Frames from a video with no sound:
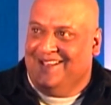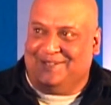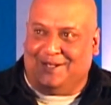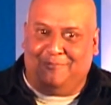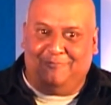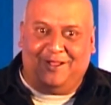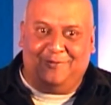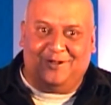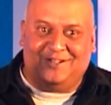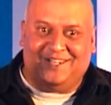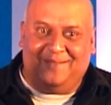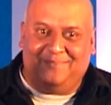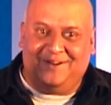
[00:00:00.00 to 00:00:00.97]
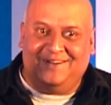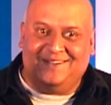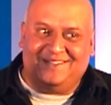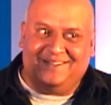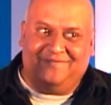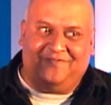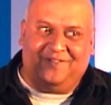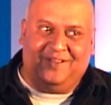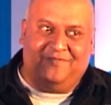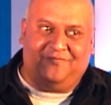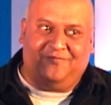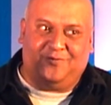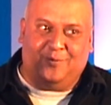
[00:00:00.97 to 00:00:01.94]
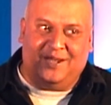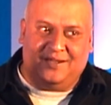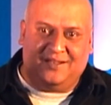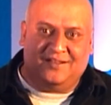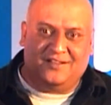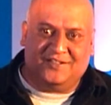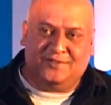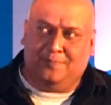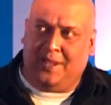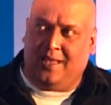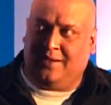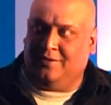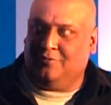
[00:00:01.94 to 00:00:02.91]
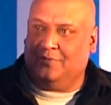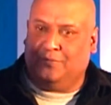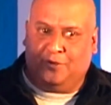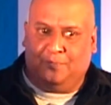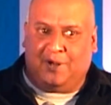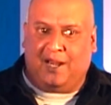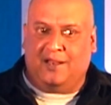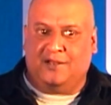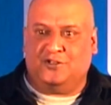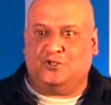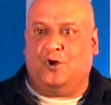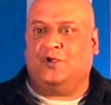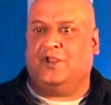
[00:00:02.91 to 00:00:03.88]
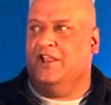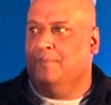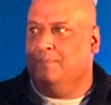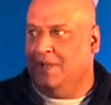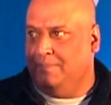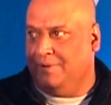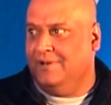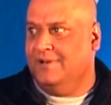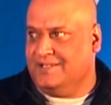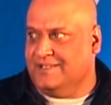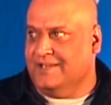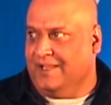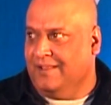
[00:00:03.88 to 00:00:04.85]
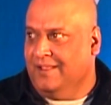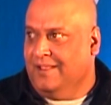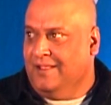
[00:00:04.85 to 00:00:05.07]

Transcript: Somewhere what's happened is if 20 years back it was about brands talking and people listening,